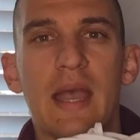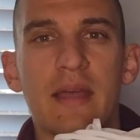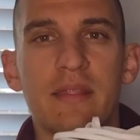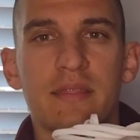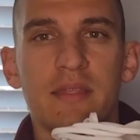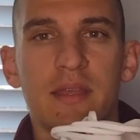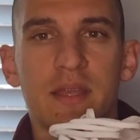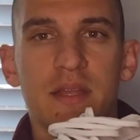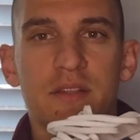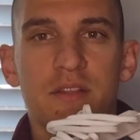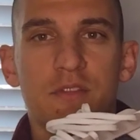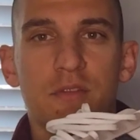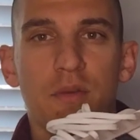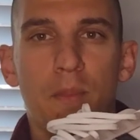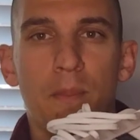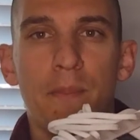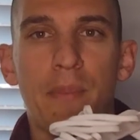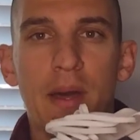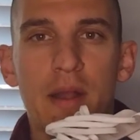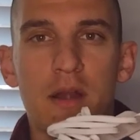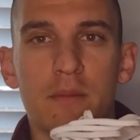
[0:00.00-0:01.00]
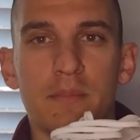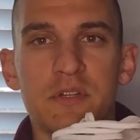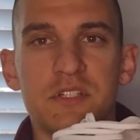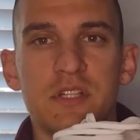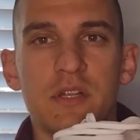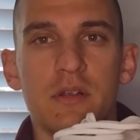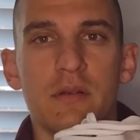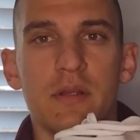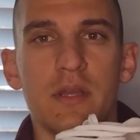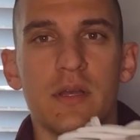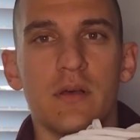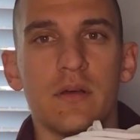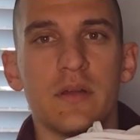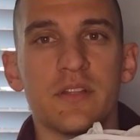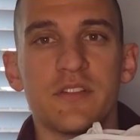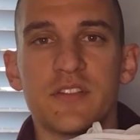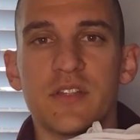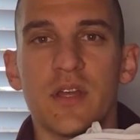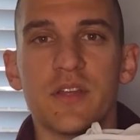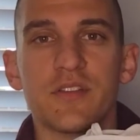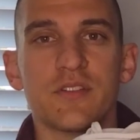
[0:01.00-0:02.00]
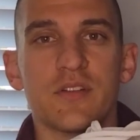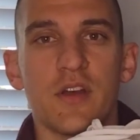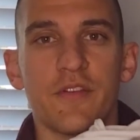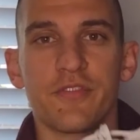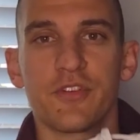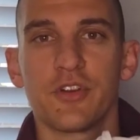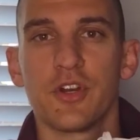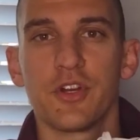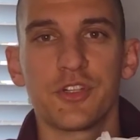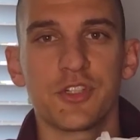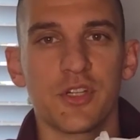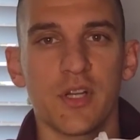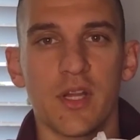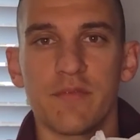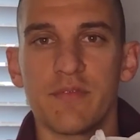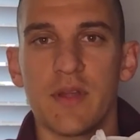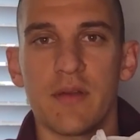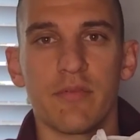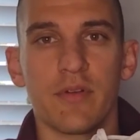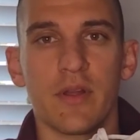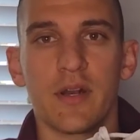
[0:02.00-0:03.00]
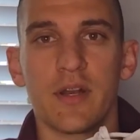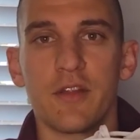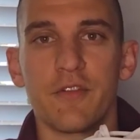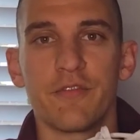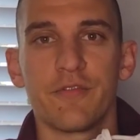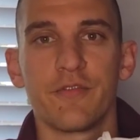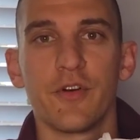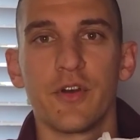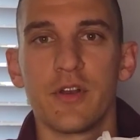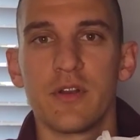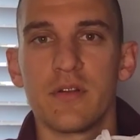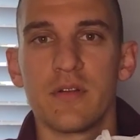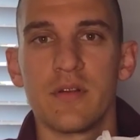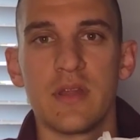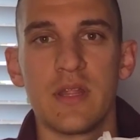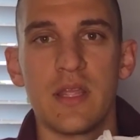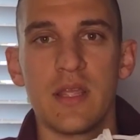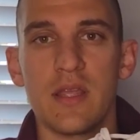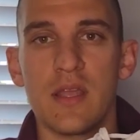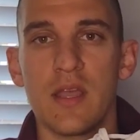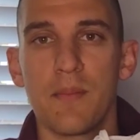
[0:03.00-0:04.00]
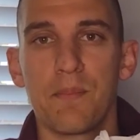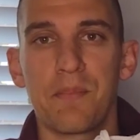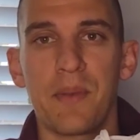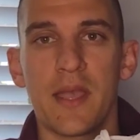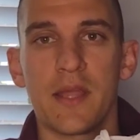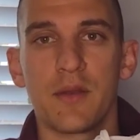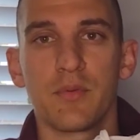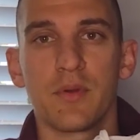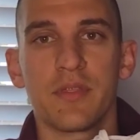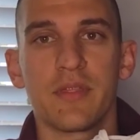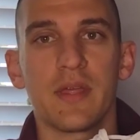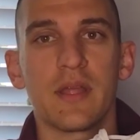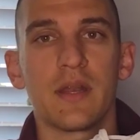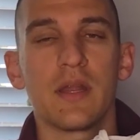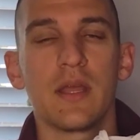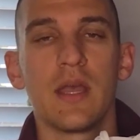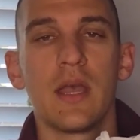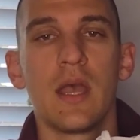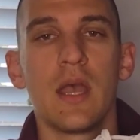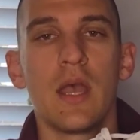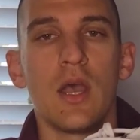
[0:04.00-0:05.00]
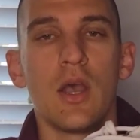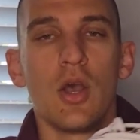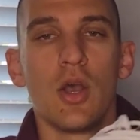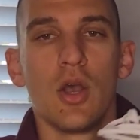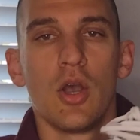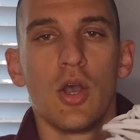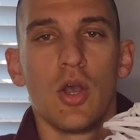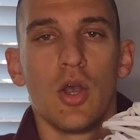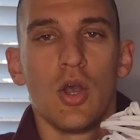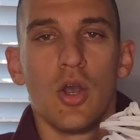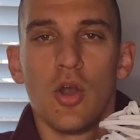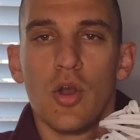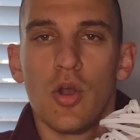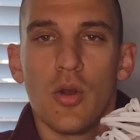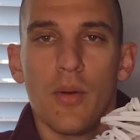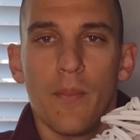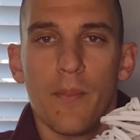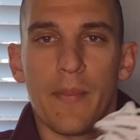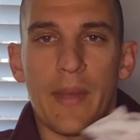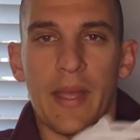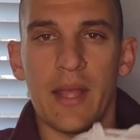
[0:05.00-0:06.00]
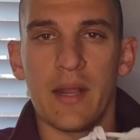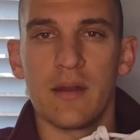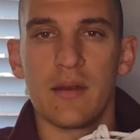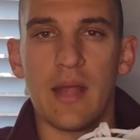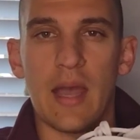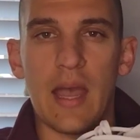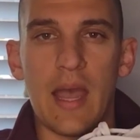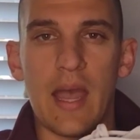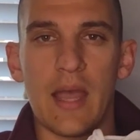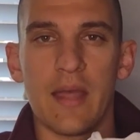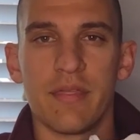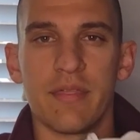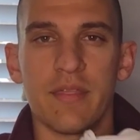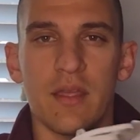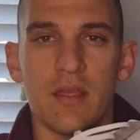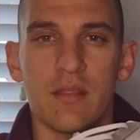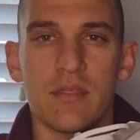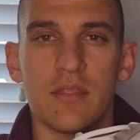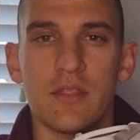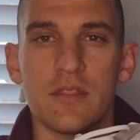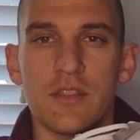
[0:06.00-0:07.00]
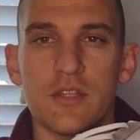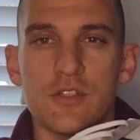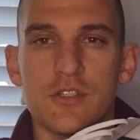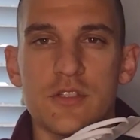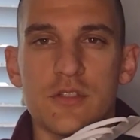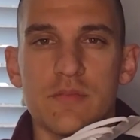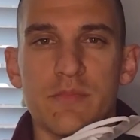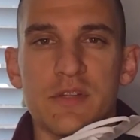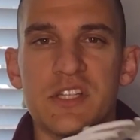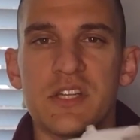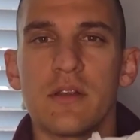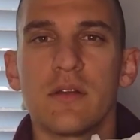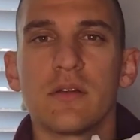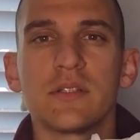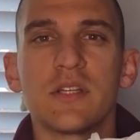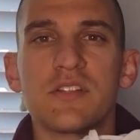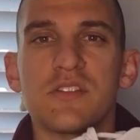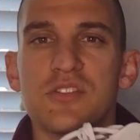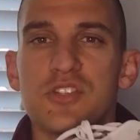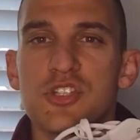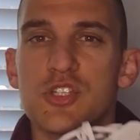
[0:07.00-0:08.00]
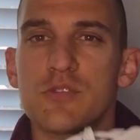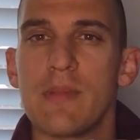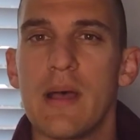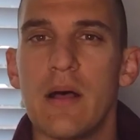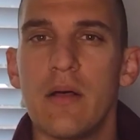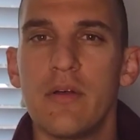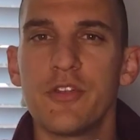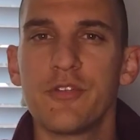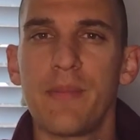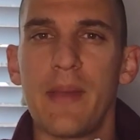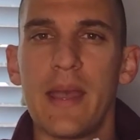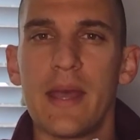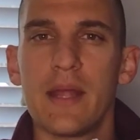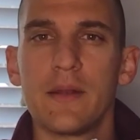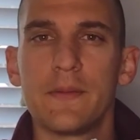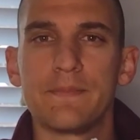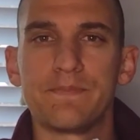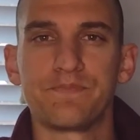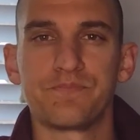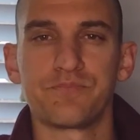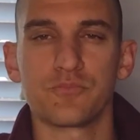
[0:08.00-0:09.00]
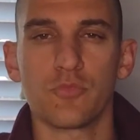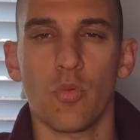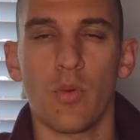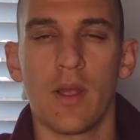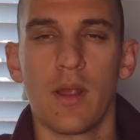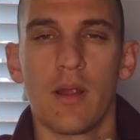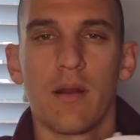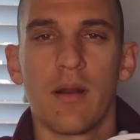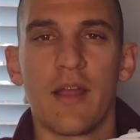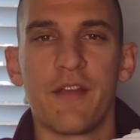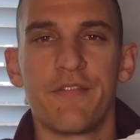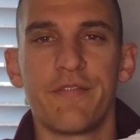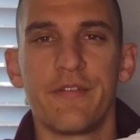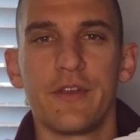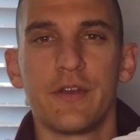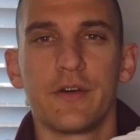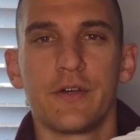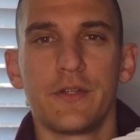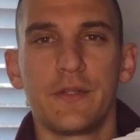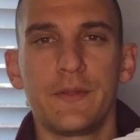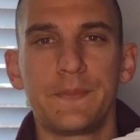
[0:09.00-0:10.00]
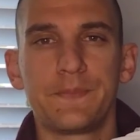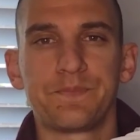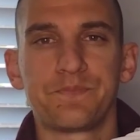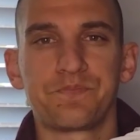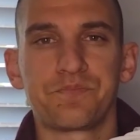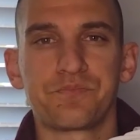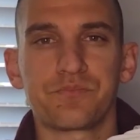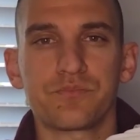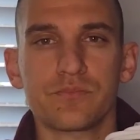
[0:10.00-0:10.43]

I think it's a better material. It still has enough cushion. I've never had any foot, knee, hip pain with it. And I think that this material doesn't smell as bad, where I feel